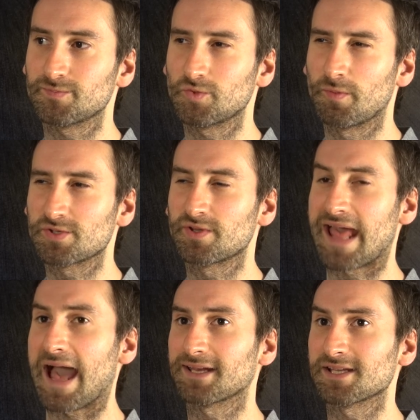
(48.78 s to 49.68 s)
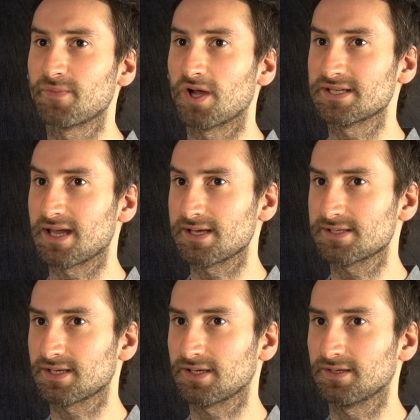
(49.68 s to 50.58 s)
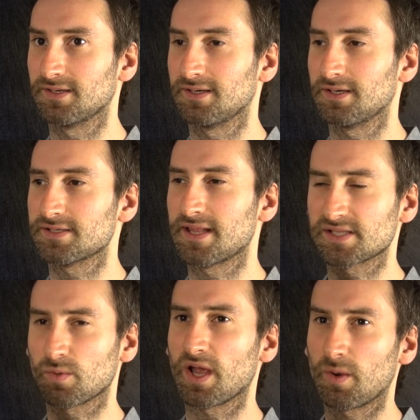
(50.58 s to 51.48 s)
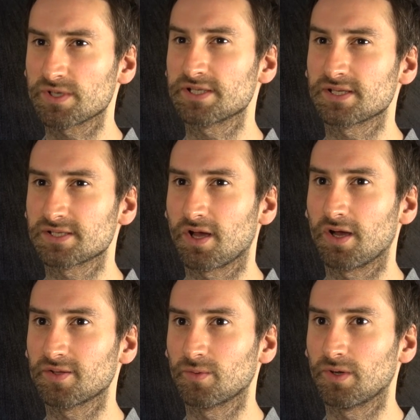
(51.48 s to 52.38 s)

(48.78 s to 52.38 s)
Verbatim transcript: almost Agnes Martin-esque. So that's the way I wanted to start the